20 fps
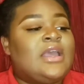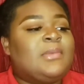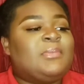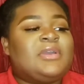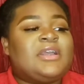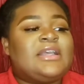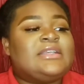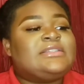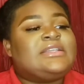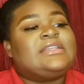
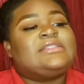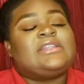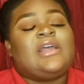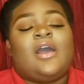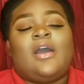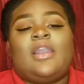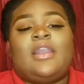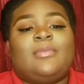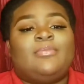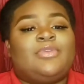because that's
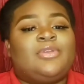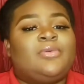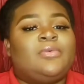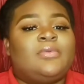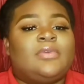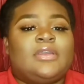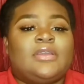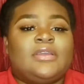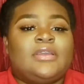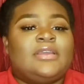all I'm
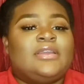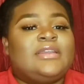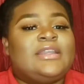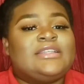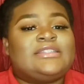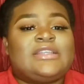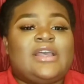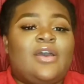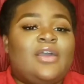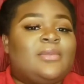doing.
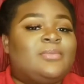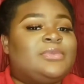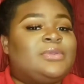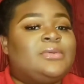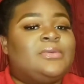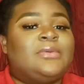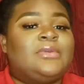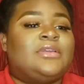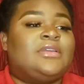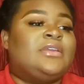That's all I'm
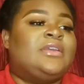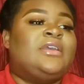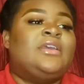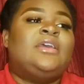doing.